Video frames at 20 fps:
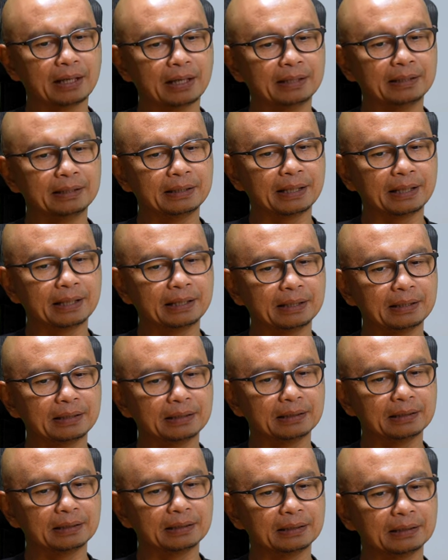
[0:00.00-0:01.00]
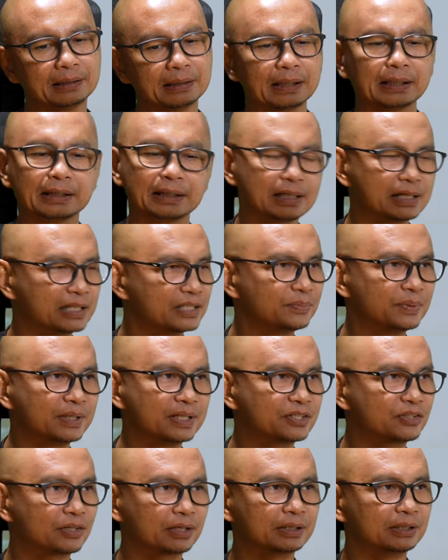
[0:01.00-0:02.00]
and then and then it's been
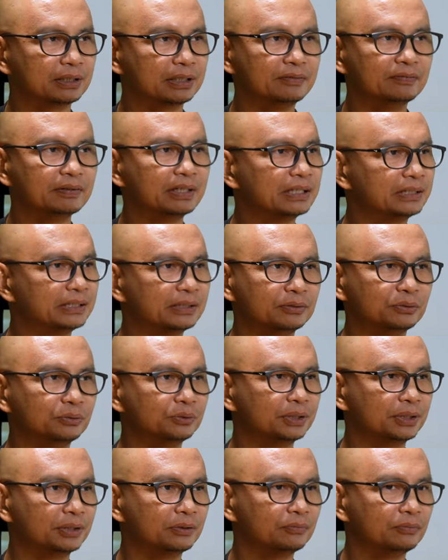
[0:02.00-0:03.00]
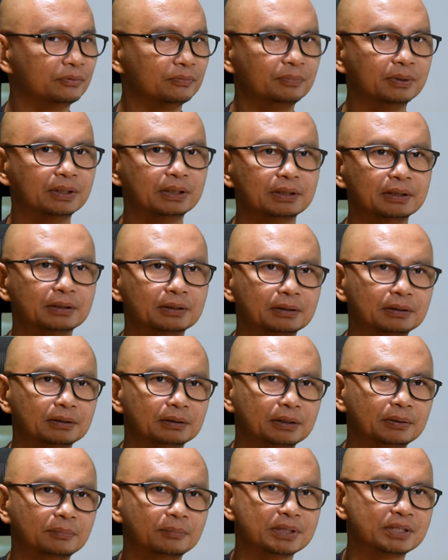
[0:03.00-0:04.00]
a struggle even until today. We've
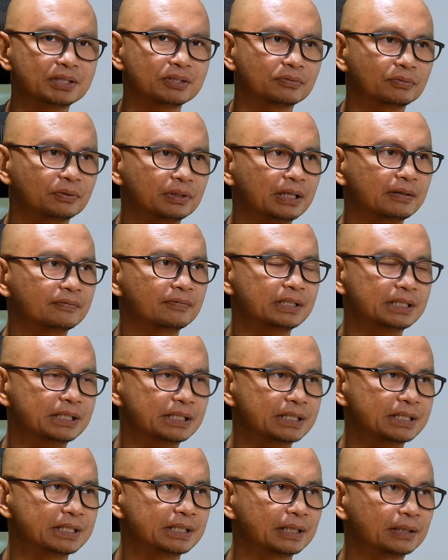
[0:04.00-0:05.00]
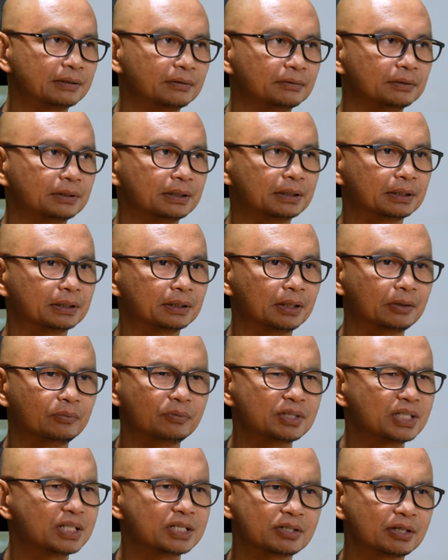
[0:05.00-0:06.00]
been in business for eleven years now, uh, and
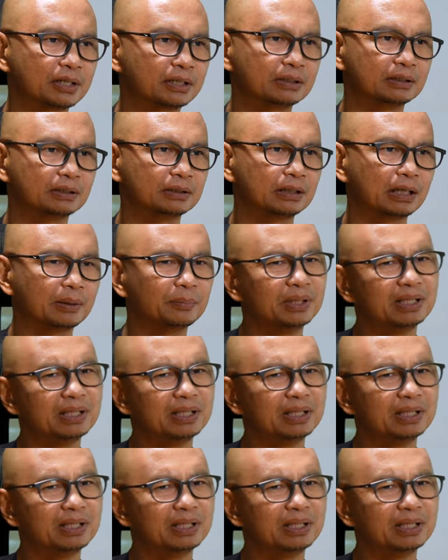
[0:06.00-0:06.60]
we still struggle. I